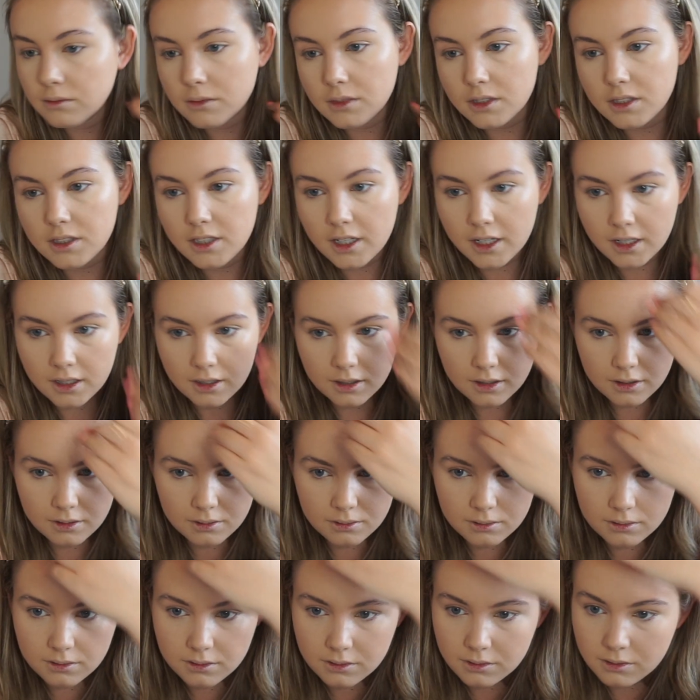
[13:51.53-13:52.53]
So I'm
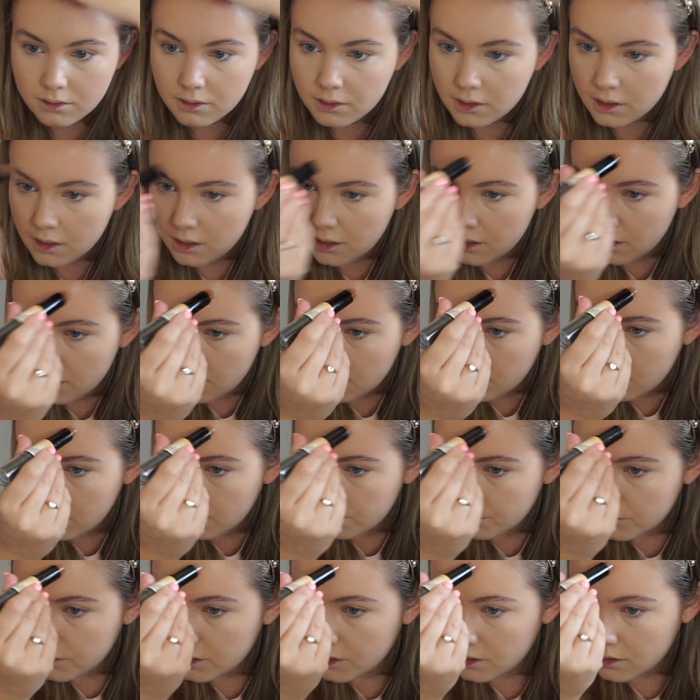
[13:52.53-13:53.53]

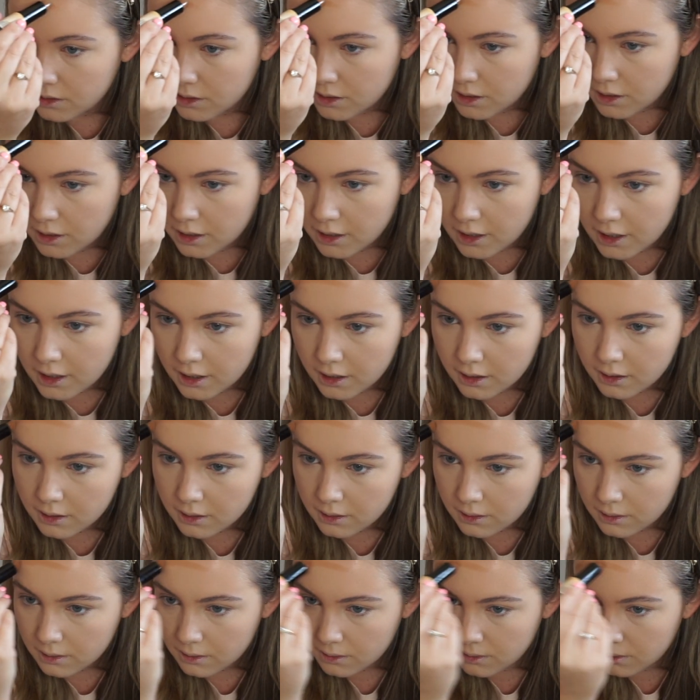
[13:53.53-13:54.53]
just going to
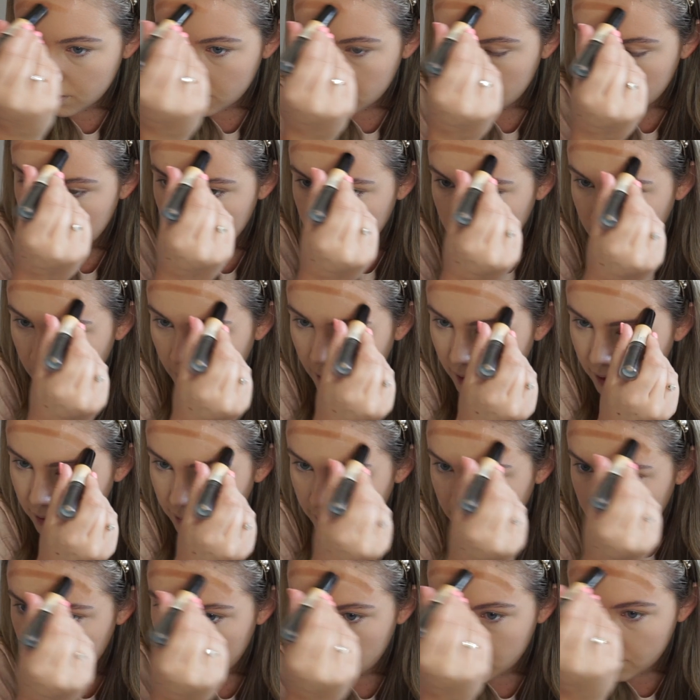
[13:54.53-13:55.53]
go all the way
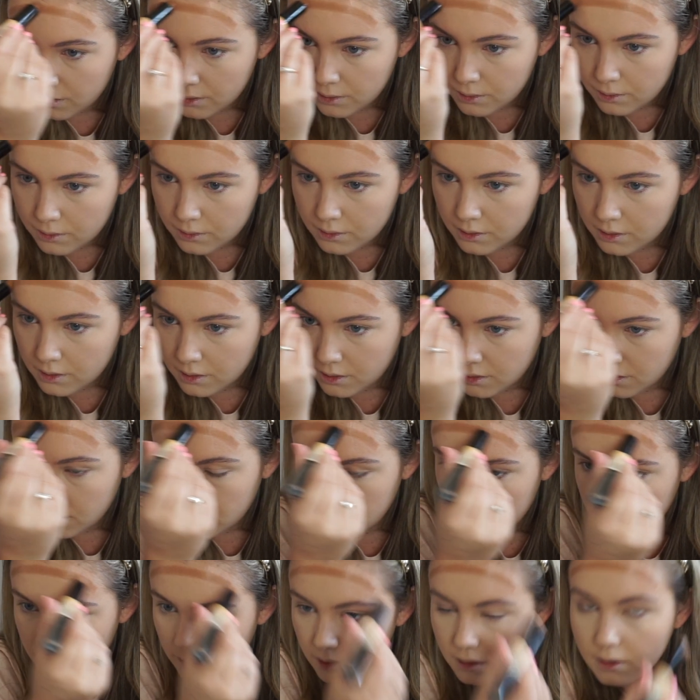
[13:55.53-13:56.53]
around
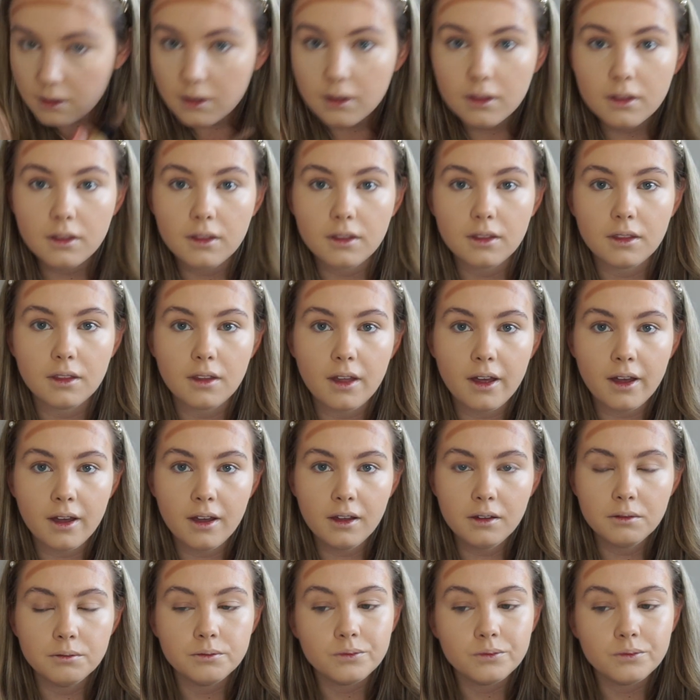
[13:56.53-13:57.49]
there,